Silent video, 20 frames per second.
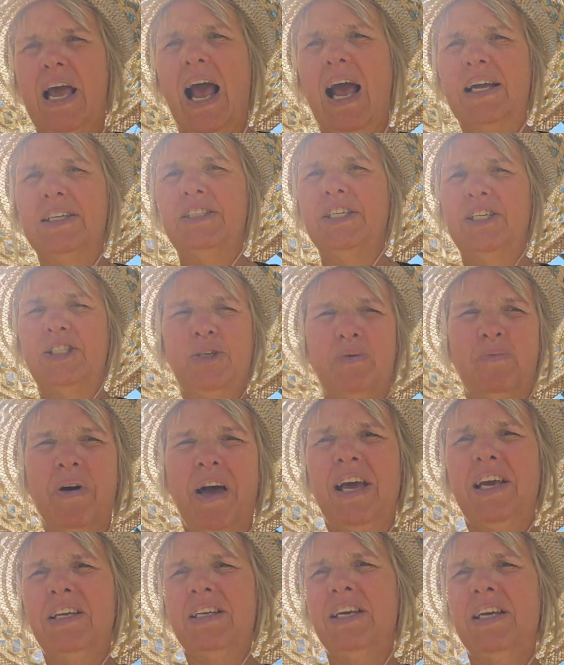
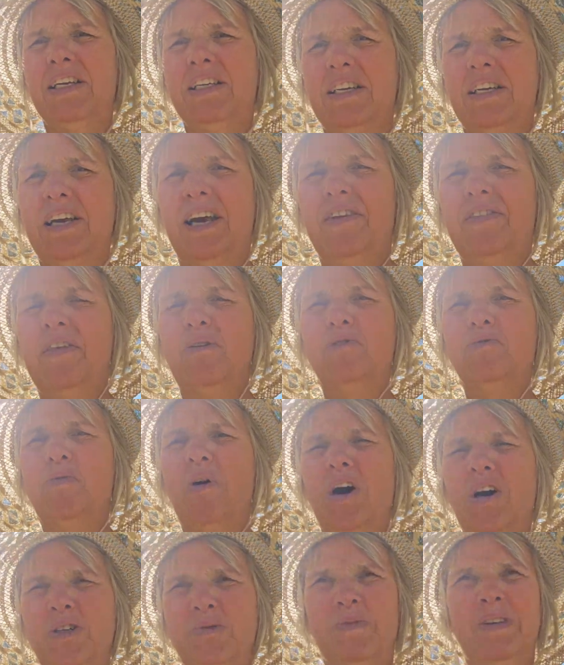anticipated and there's
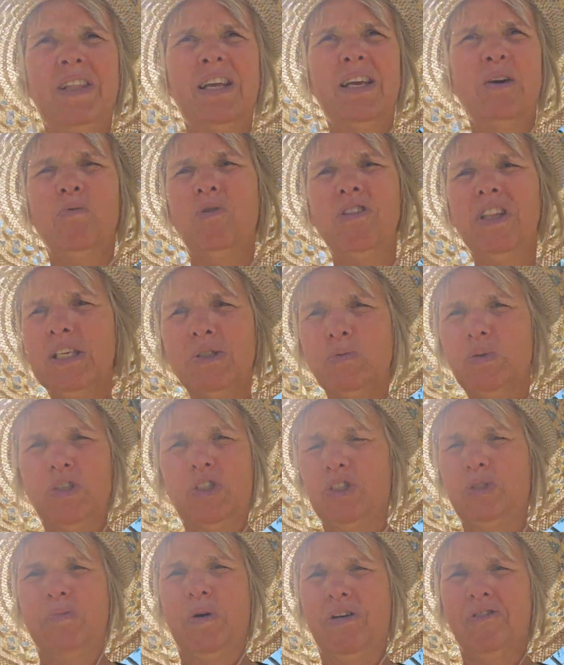part of me thinking well this
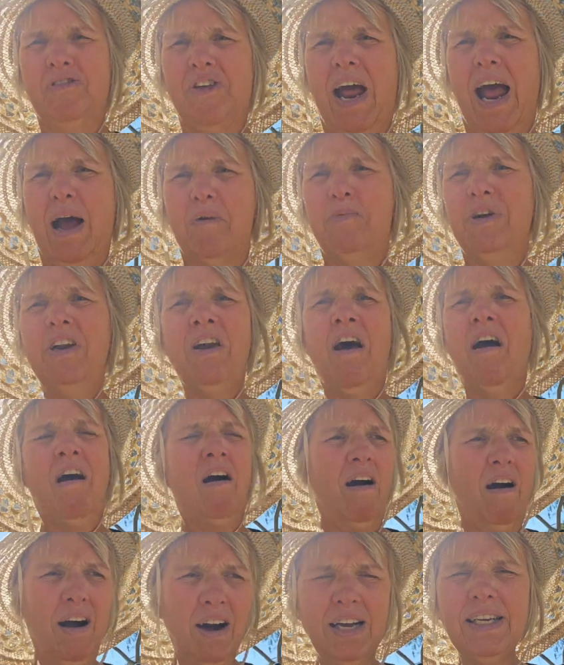wasn't supposed to happen
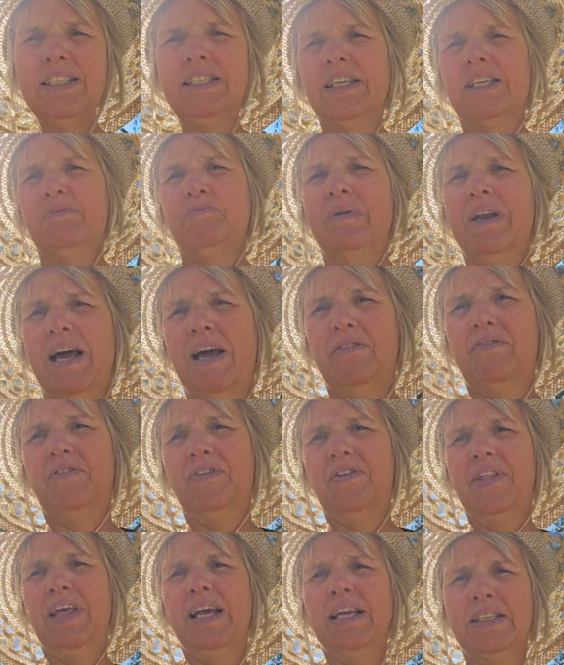I didn't plan
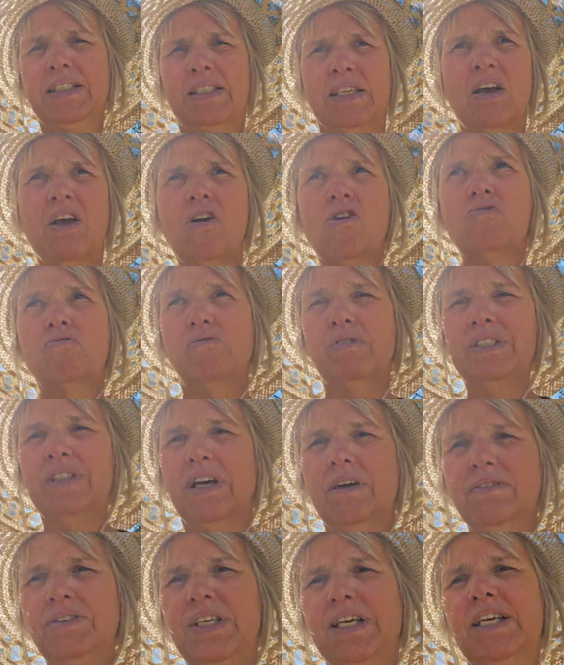for this
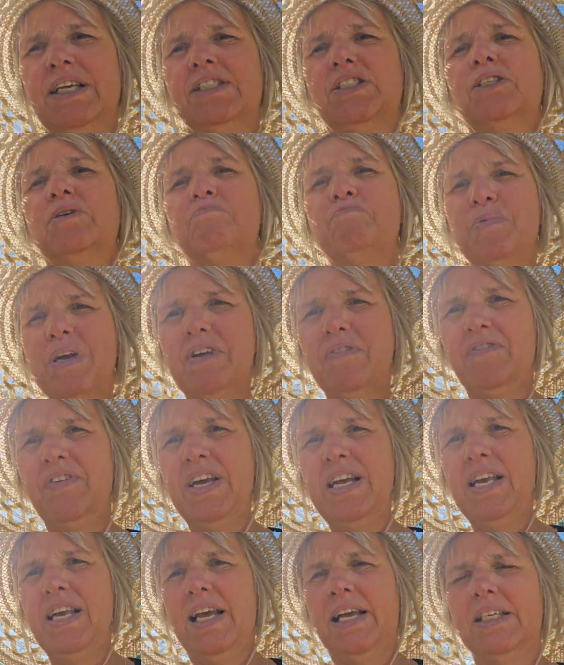resulting in some big
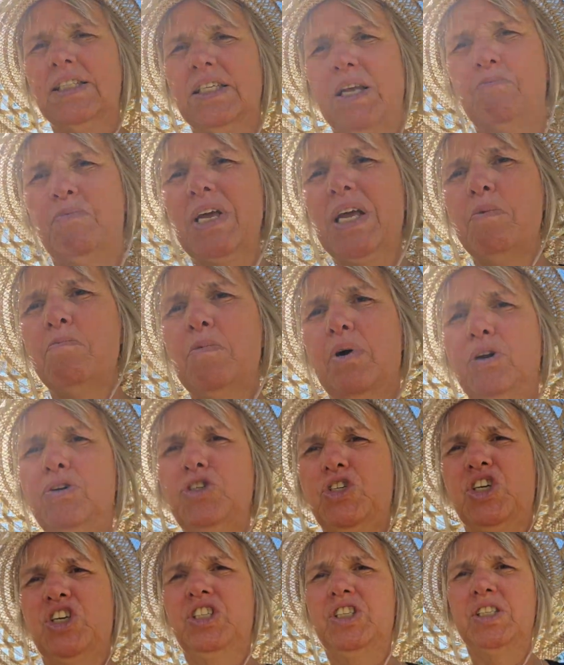feelings some big
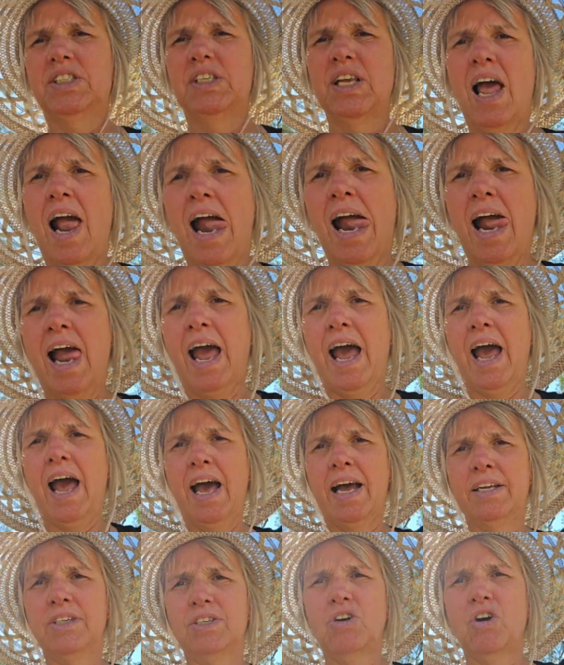emotions
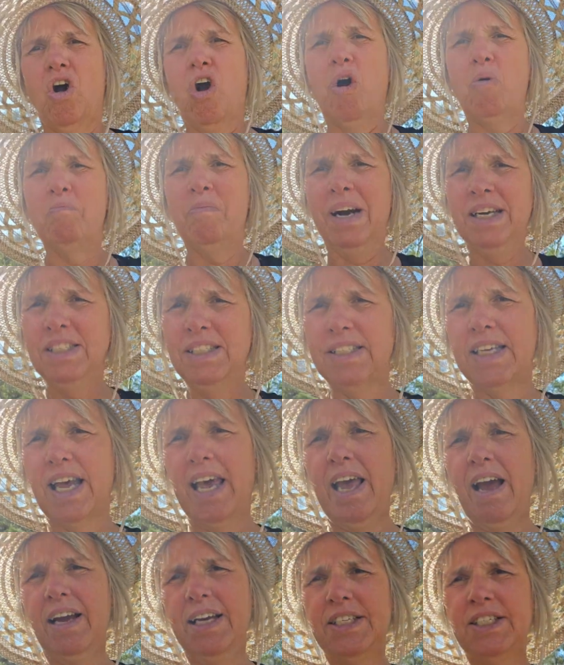and on
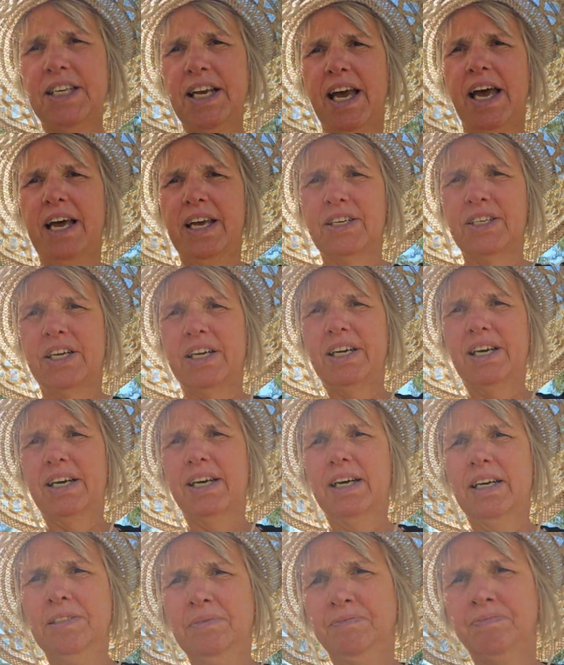Monday I shared a,
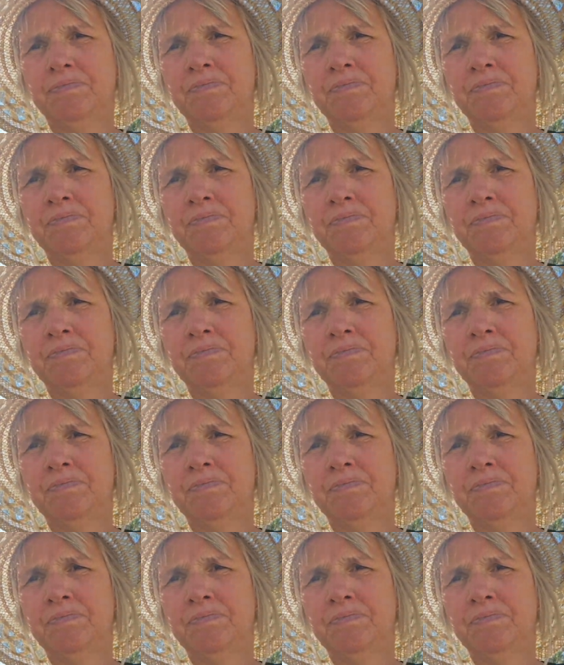uh,